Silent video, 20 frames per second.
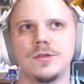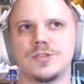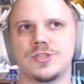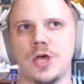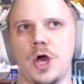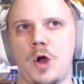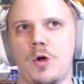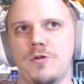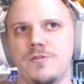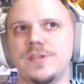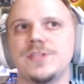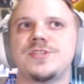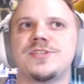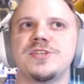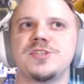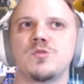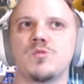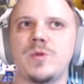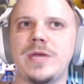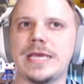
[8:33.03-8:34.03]
So, this
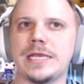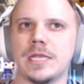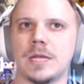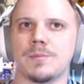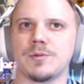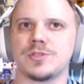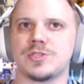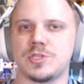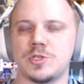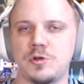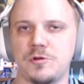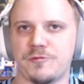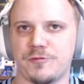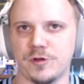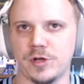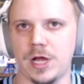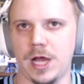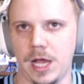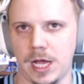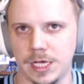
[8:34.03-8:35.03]
is week number two
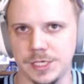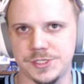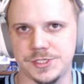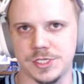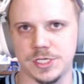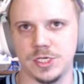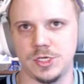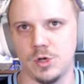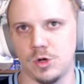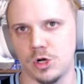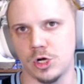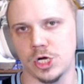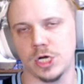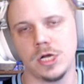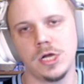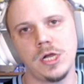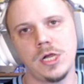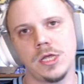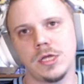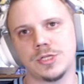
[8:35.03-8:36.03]
for us,
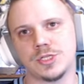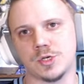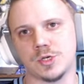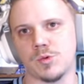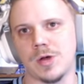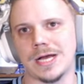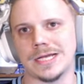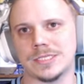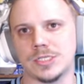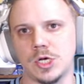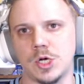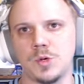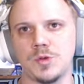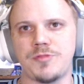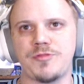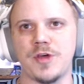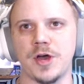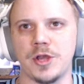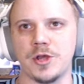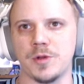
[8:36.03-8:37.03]
your Toronto
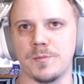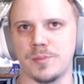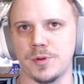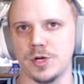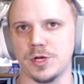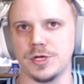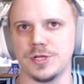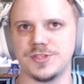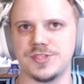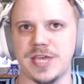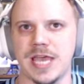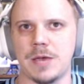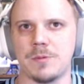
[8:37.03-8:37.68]
Thunderbirds,